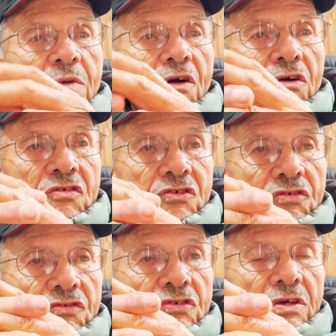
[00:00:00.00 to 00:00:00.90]
my
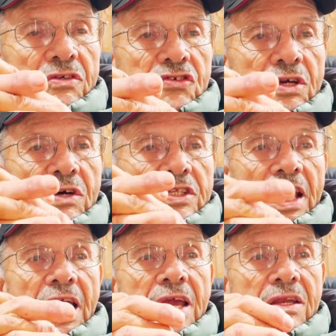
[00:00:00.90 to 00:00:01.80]
horses and see what
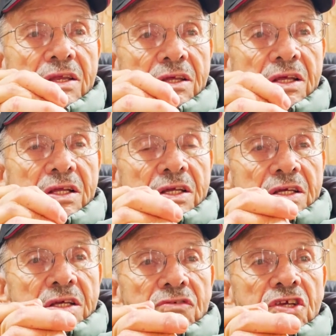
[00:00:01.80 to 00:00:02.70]
they ate
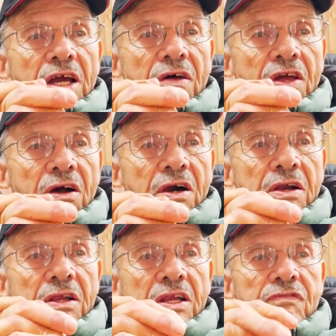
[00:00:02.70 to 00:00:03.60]
and see how they
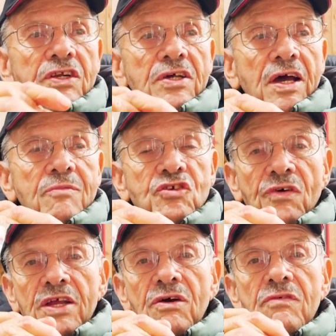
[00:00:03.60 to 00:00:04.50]
are at different times
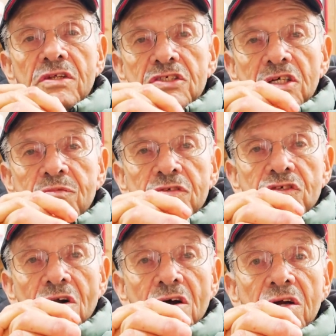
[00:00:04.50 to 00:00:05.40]
so I know when
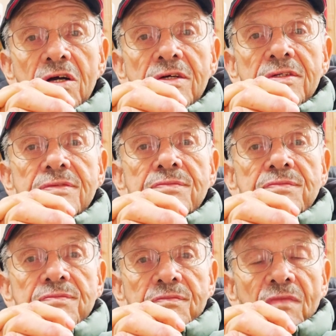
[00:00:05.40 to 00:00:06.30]
something's wrong.
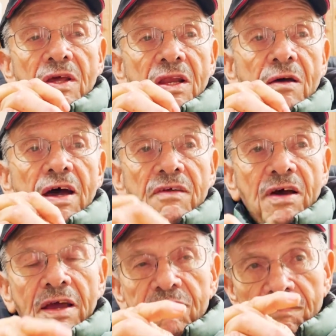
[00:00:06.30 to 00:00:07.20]
And I,
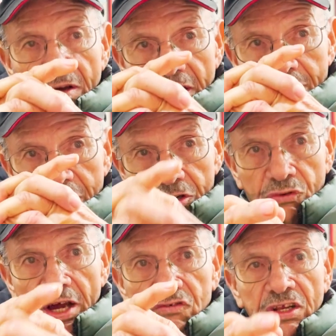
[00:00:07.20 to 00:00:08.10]
I've I'm here
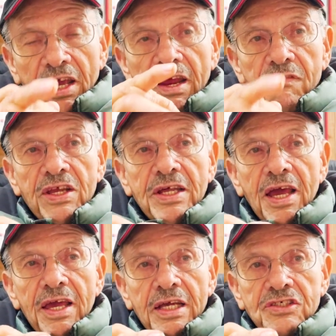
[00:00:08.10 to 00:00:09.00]
twice a day, every
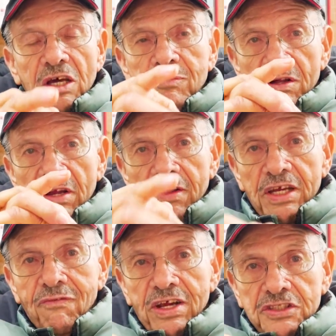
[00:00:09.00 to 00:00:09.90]
day, except on
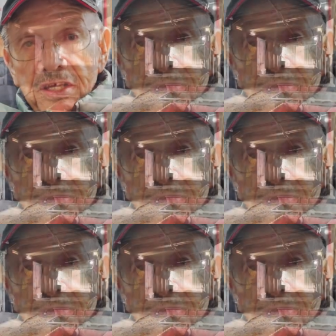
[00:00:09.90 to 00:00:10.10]
race day.